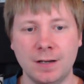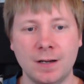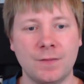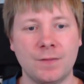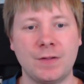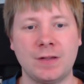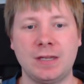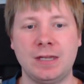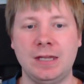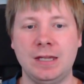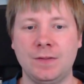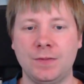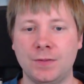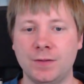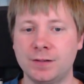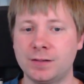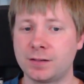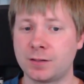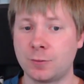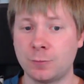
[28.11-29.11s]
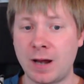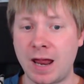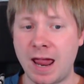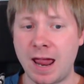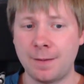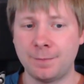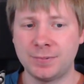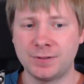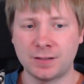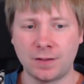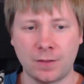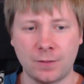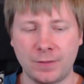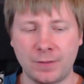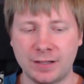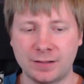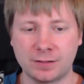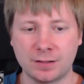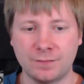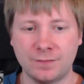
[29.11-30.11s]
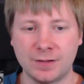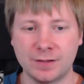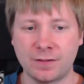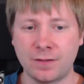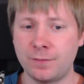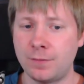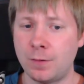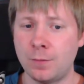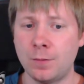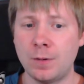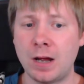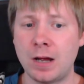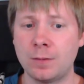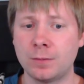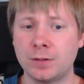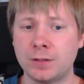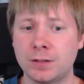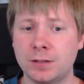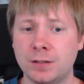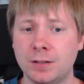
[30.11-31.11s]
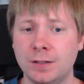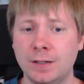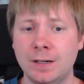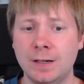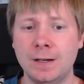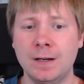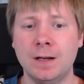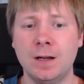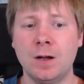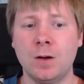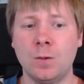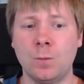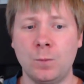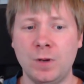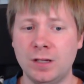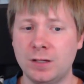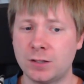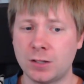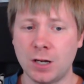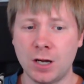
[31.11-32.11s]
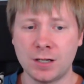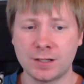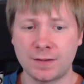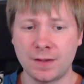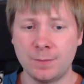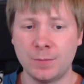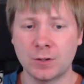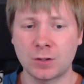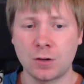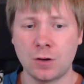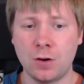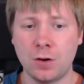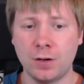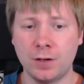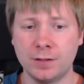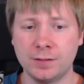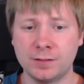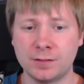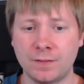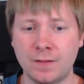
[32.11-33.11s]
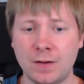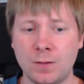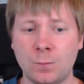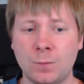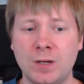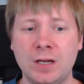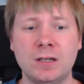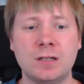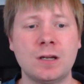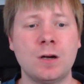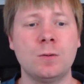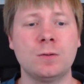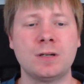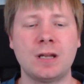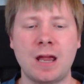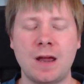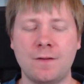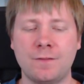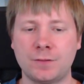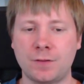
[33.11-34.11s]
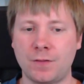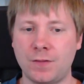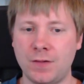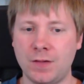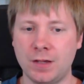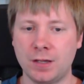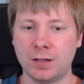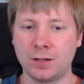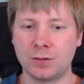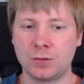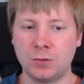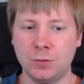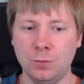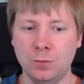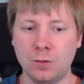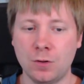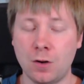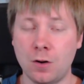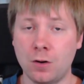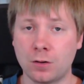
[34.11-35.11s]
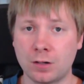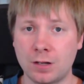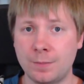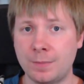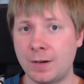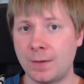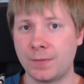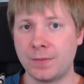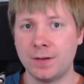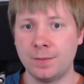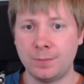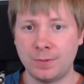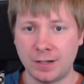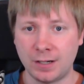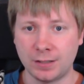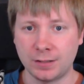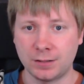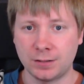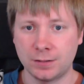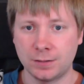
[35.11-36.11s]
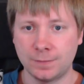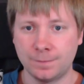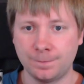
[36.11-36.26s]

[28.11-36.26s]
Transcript: They eat the scraps the rest of us throw out. We toss them a coin so that we don't have to think too long about their plight.